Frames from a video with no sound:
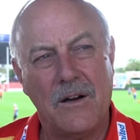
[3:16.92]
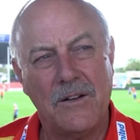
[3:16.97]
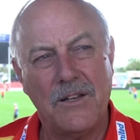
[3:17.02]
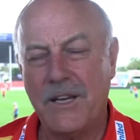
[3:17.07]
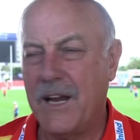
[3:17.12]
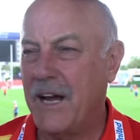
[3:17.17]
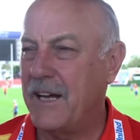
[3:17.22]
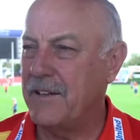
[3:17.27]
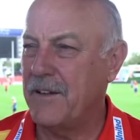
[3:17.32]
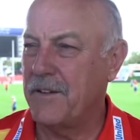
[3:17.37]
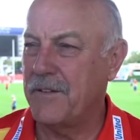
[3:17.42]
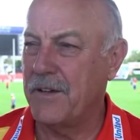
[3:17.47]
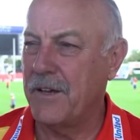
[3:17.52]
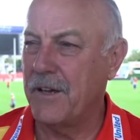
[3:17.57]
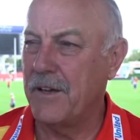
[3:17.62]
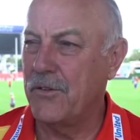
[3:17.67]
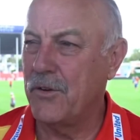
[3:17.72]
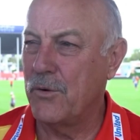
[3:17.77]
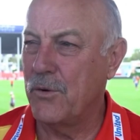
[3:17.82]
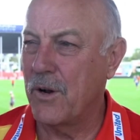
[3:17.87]
You'd hate to
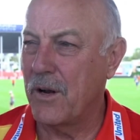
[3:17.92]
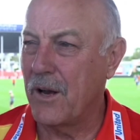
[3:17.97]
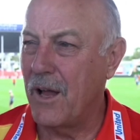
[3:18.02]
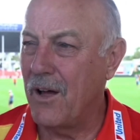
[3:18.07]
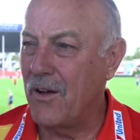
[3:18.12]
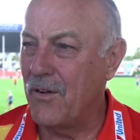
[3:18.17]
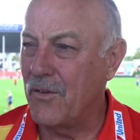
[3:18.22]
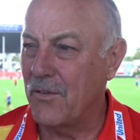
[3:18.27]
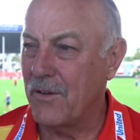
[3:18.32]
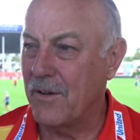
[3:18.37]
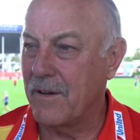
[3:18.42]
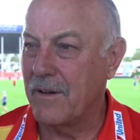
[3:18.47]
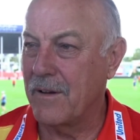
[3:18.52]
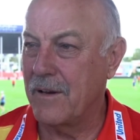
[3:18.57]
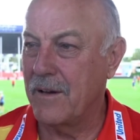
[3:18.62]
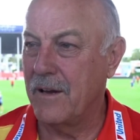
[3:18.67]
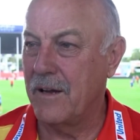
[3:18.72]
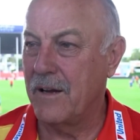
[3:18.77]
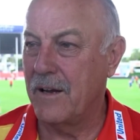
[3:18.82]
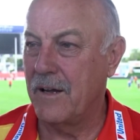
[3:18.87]
think you'd do it alone.
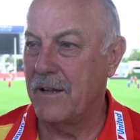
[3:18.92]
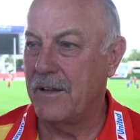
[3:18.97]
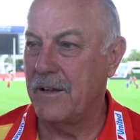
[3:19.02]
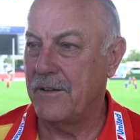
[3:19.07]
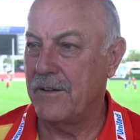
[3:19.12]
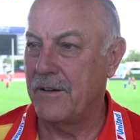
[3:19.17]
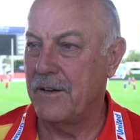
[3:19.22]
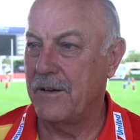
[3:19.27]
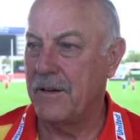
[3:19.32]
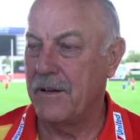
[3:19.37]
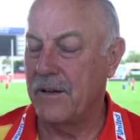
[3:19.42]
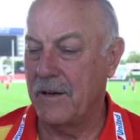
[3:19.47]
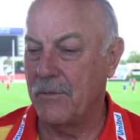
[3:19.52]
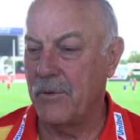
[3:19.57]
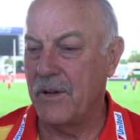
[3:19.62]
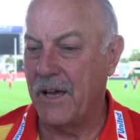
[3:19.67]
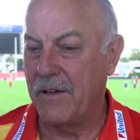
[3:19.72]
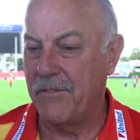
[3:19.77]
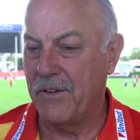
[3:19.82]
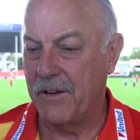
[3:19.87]
You know,
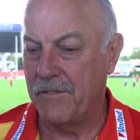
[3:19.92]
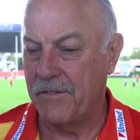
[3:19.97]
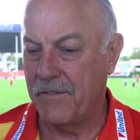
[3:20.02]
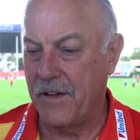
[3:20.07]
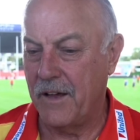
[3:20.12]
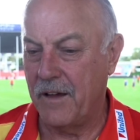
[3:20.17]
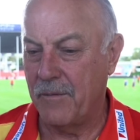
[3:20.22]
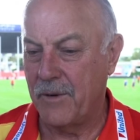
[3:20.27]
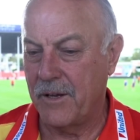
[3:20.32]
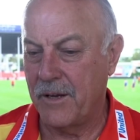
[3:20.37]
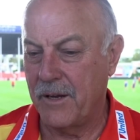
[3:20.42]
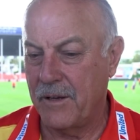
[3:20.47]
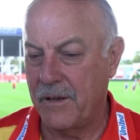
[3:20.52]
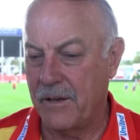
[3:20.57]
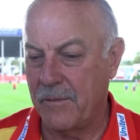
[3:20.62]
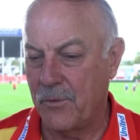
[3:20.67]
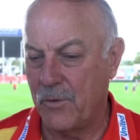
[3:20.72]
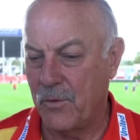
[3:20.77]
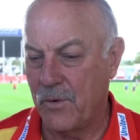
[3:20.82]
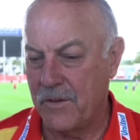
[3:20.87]
we have had a family,
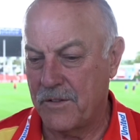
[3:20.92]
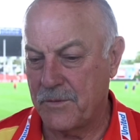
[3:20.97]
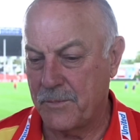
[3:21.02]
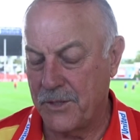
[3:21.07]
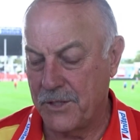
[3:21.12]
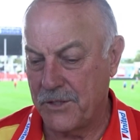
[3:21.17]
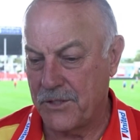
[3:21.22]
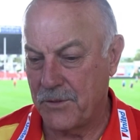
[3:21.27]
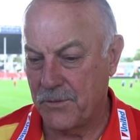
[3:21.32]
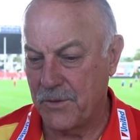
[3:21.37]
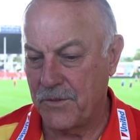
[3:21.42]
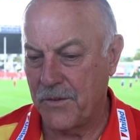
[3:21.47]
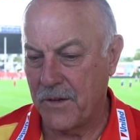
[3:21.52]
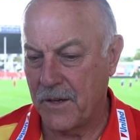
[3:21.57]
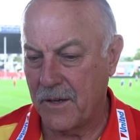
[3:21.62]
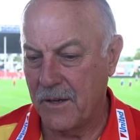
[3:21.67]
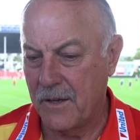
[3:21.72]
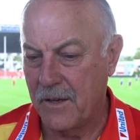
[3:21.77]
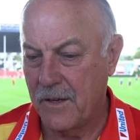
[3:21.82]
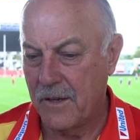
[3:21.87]
and my wife's been
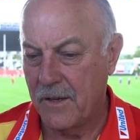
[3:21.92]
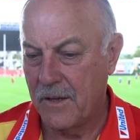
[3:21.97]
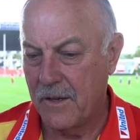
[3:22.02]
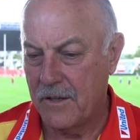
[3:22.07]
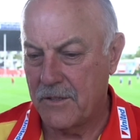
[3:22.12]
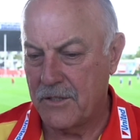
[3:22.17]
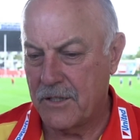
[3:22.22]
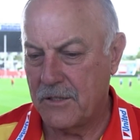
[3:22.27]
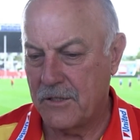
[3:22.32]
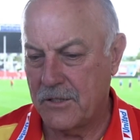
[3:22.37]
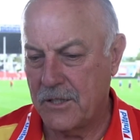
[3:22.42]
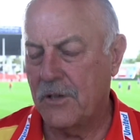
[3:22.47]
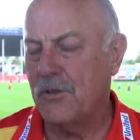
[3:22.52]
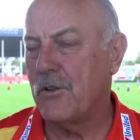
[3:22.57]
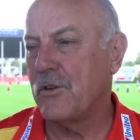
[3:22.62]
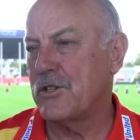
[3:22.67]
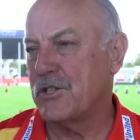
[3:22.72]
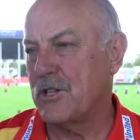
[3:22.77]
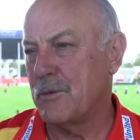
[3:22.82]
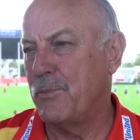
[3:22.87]
terrific. So a
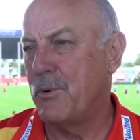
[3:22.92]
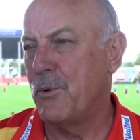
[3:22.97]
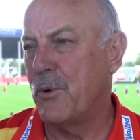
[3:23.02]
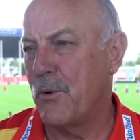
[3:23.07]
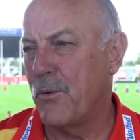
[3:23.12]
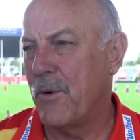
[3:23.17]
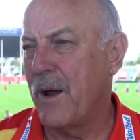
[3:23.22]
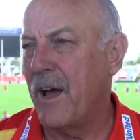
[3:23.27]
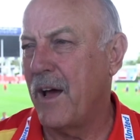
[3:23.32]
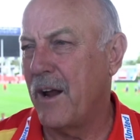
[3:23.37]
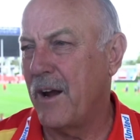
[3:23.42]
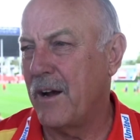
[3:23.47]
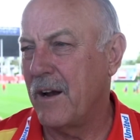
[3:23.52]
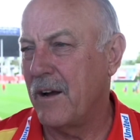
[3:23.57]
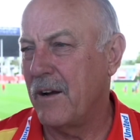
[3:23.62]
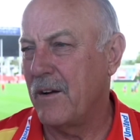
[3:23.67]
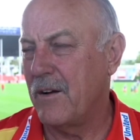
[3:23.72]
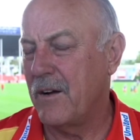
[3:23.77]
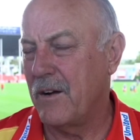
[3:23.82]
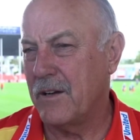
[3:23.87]
lot of support around, and
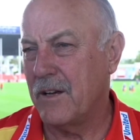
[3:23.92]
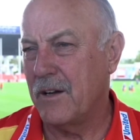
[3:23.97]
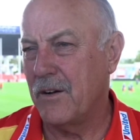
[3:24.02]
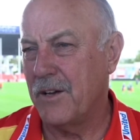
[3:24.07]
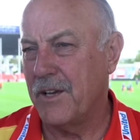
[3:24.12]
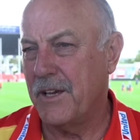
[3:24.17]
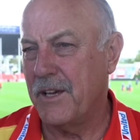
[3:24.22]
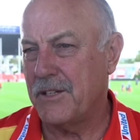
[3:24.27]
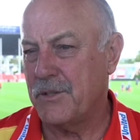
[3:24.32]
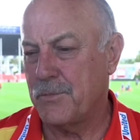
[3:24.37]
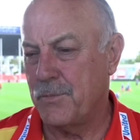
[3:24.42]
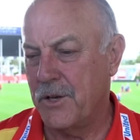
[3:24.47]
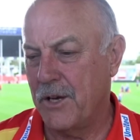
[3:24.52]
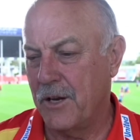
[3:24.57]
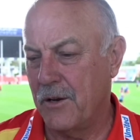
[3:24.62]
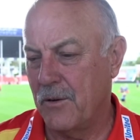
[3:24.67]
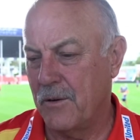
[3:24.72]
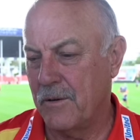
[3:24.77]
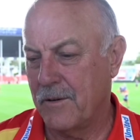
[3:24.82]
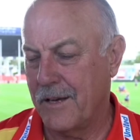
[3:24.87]
I guess when
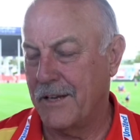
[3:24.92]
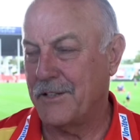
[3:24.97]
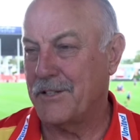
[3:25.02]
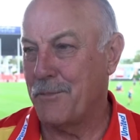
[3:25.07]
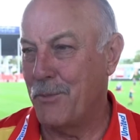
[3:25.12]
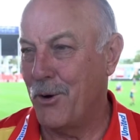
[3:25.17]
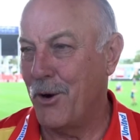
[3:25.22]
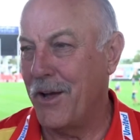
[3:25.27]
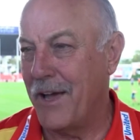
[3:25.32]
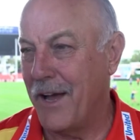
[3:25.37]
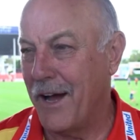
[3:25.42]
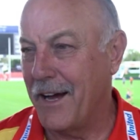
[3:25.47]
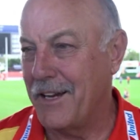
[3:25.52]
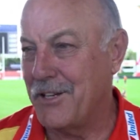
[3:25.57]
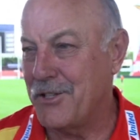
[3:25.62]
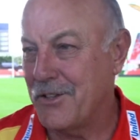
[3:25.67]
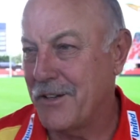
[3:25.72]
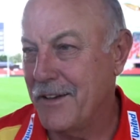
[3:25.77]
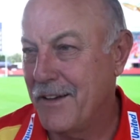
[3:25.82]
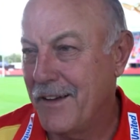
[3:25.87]
you get to my
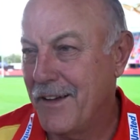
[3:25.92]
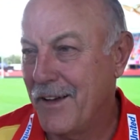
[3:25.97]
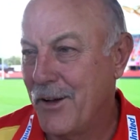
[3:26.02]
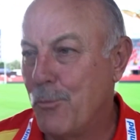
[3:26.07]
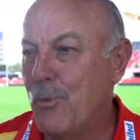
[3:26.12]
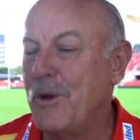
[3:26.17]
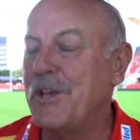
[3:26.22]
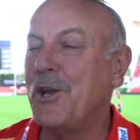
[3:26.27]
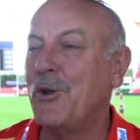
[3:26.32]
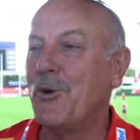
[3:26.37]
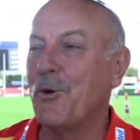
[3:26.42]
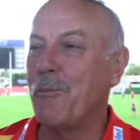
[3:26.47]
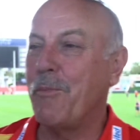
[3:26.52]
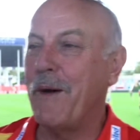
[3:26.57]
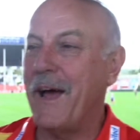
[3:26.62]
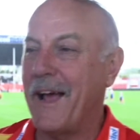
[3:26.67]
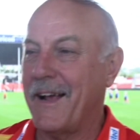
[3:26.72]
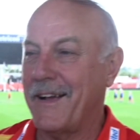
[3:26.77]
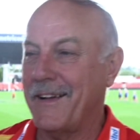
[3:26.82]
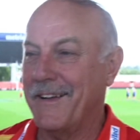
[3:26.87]
age, when you look
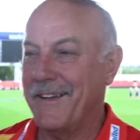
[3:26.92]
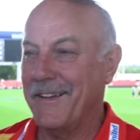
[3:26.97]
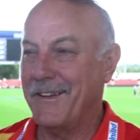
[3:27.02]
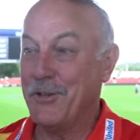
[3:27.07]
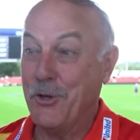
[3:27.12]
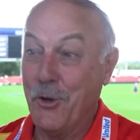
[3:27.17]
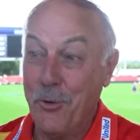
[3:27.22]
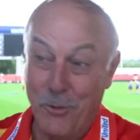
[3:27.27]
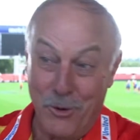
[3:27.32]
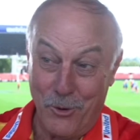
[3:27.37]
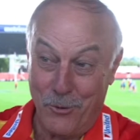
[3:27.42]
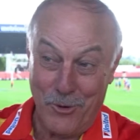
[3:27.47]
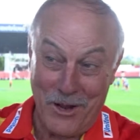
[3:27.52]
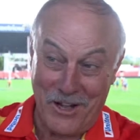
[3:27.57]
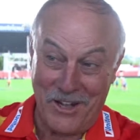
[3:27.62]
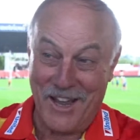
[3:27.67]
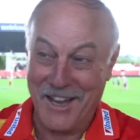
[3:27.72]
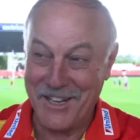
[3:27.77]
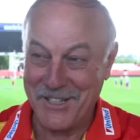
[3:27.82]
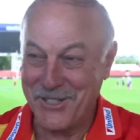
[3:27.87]
back, you will
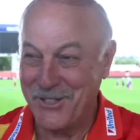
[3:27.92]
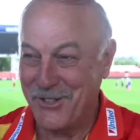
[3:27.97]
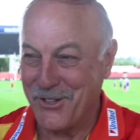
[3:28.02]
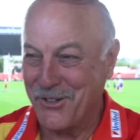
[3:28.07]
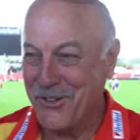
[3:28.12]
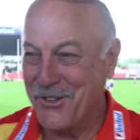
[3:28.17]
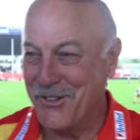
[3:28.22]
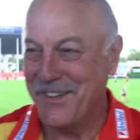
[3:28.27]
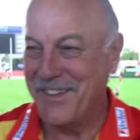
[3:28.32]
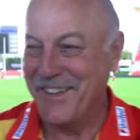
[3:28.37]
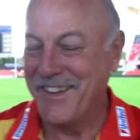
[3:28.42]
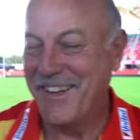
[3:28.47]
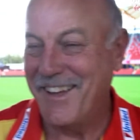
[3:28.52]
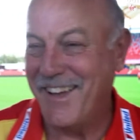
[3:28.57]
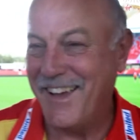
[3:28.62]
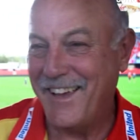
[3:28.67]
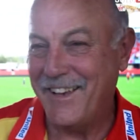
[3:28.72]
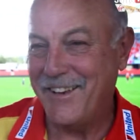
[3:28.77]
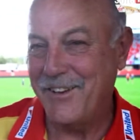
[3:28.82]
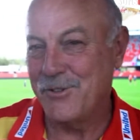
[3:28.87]
one day too,
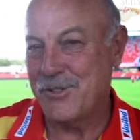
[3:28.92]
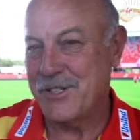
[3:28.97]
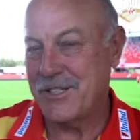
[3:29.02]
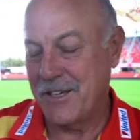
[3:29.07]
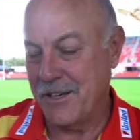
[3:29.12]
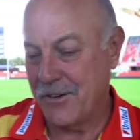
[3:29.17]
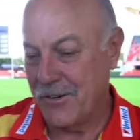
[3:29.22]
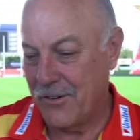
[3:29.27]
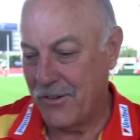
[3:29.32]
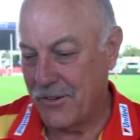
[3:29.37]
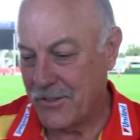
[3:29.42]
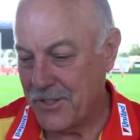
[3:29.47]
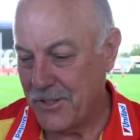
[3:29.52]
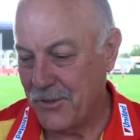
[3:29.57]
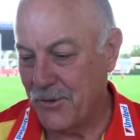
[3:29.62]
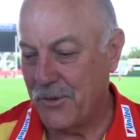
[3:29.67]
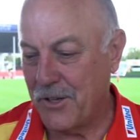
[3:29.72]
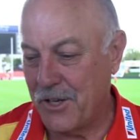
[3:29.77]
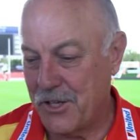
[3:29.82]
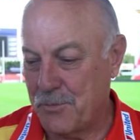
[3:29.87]
and you'll think, oh
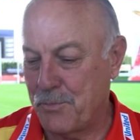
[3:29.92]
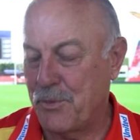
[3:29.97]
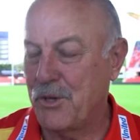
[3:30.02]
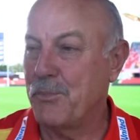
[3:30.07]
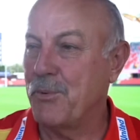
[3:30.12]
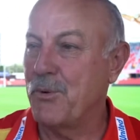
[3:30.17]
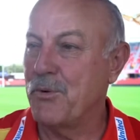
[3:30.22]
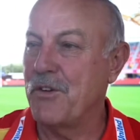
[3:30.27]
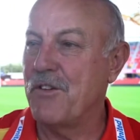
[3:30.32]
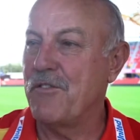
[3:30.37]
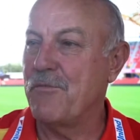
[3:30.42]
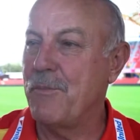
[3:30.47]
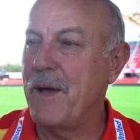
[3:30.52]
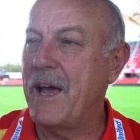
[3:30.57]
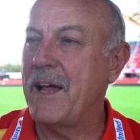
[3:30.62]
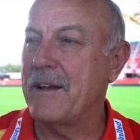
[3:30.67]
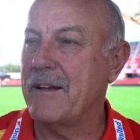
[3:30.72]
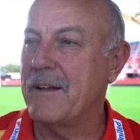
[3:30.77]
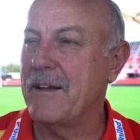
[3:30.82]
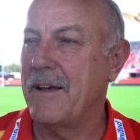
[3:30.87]
gee, all those people you've
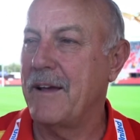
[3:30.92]
met